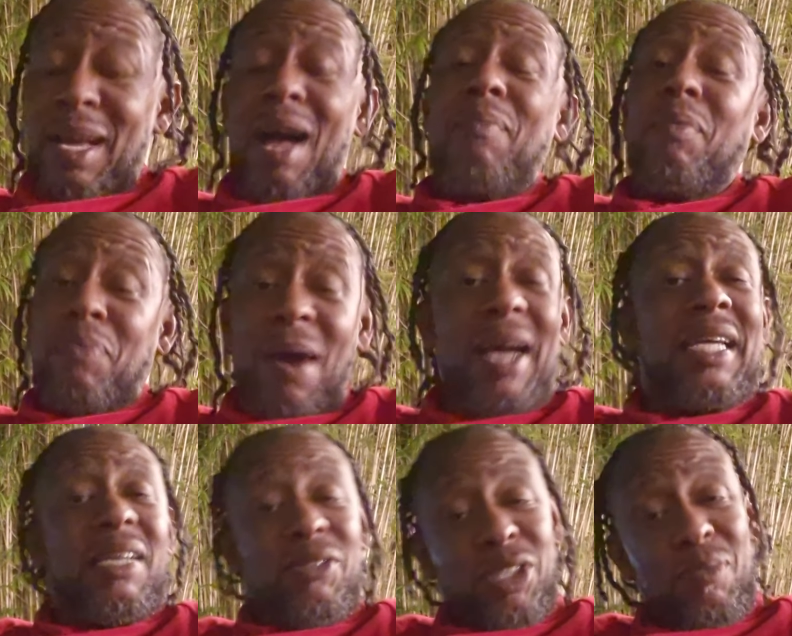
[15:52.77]
I'm gonna probably
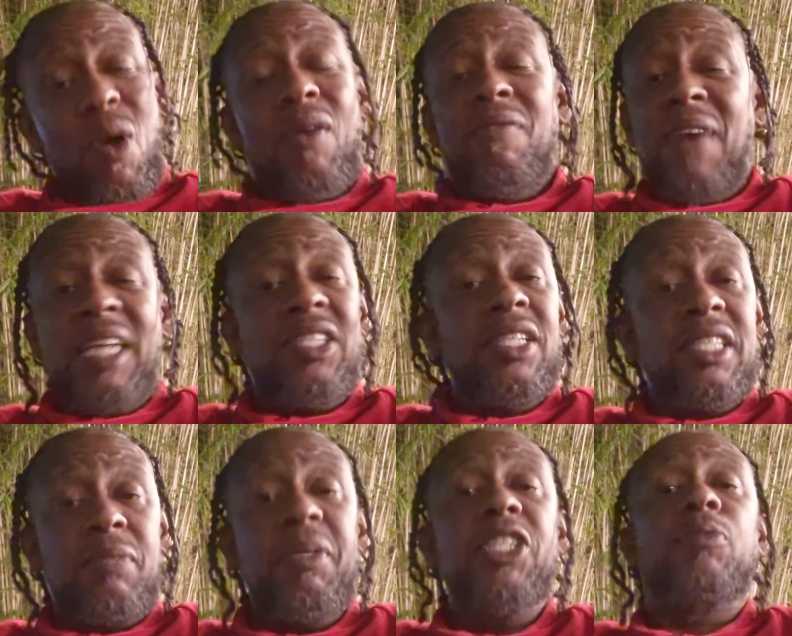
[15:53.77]
give you some motivation and
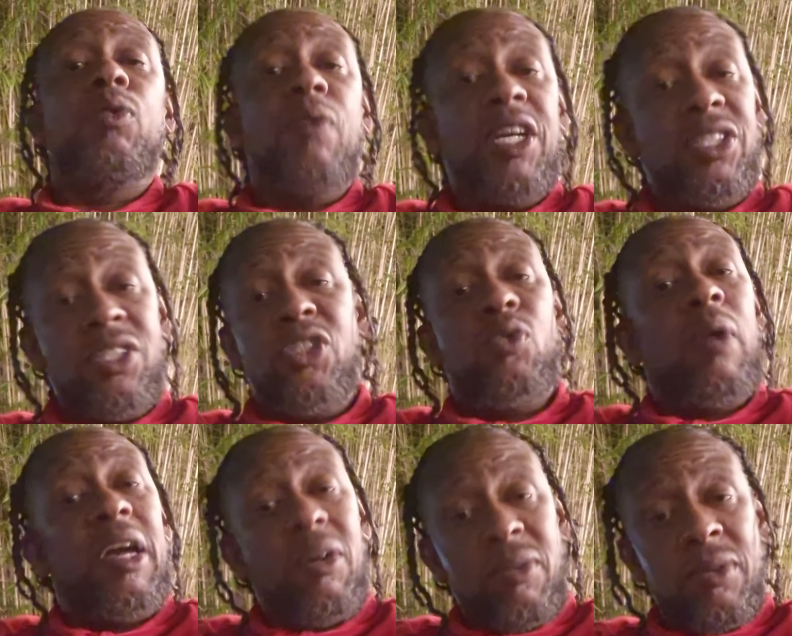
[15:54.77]
some inspiration as
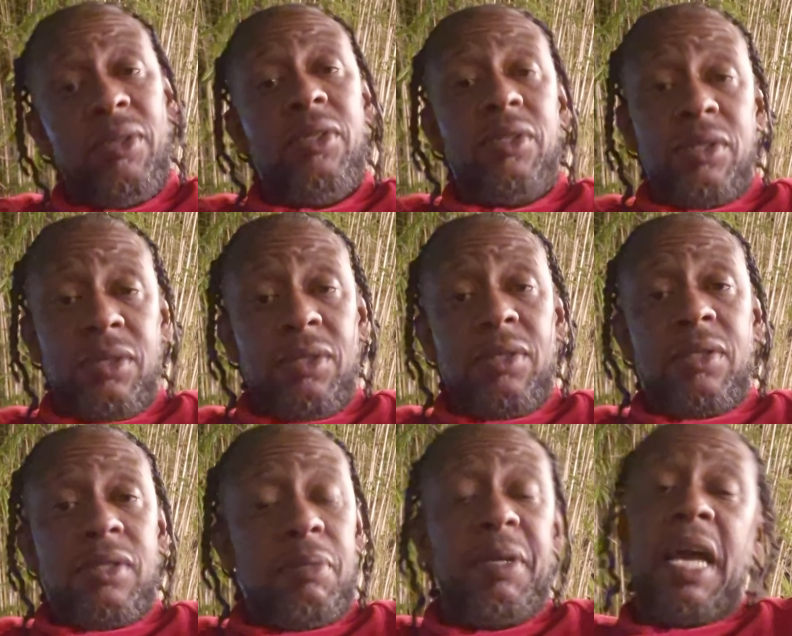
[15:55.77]
well,
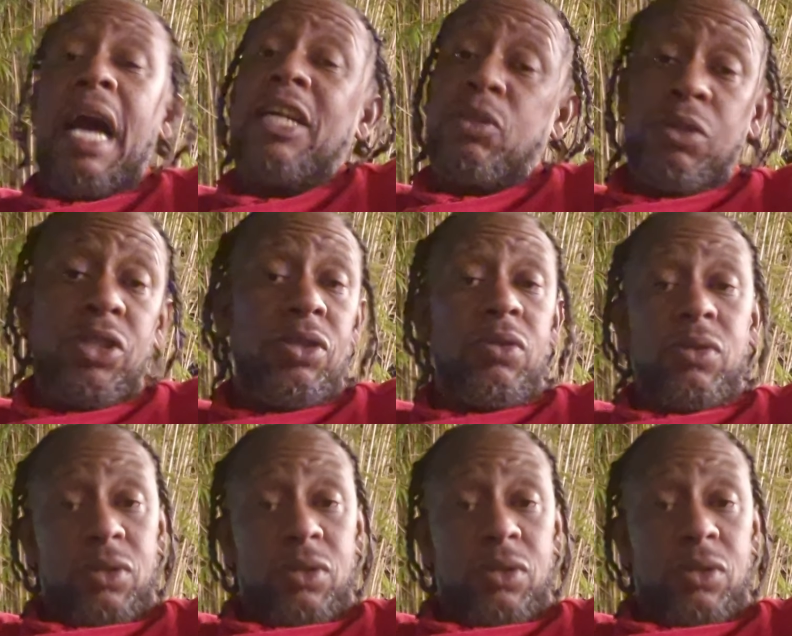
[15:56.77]
to be honest with you,